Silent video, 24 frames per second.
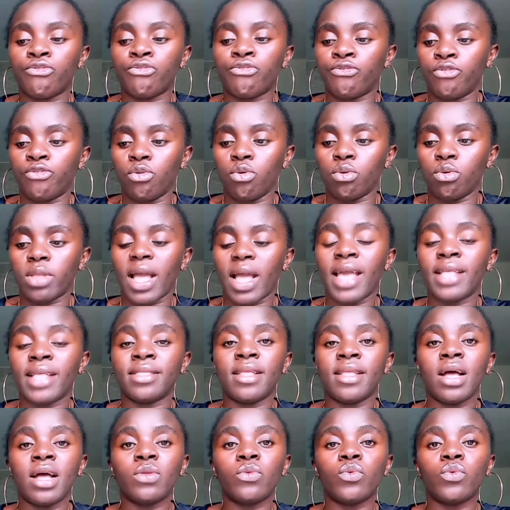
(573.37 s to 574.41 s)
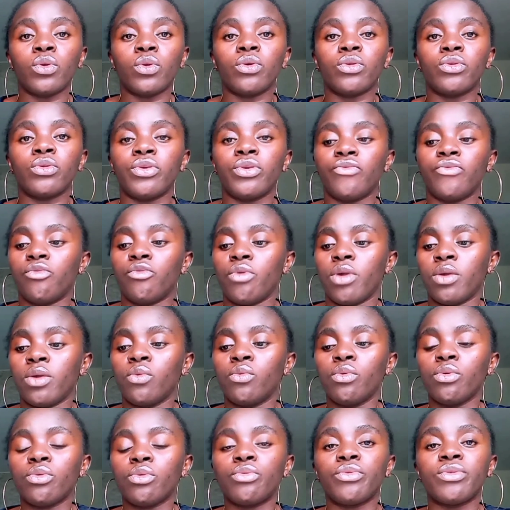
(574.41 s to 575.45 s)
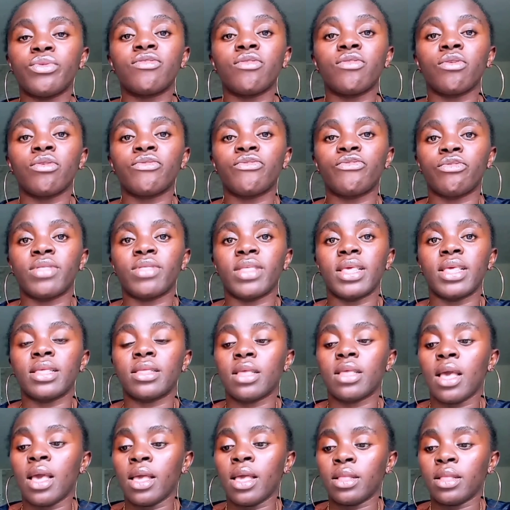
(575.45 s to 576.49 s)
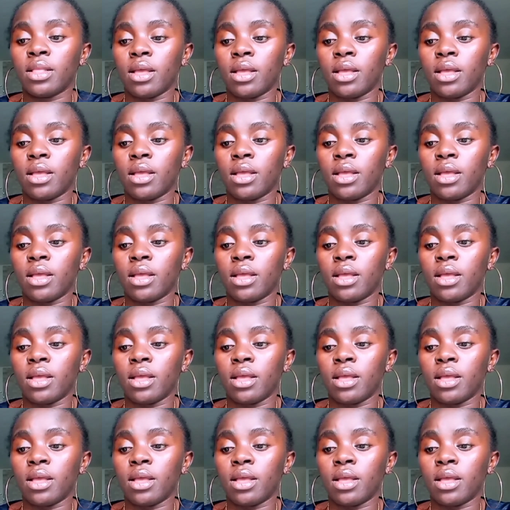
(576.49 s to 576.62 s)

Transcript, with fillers: float and that will not give you a good result for this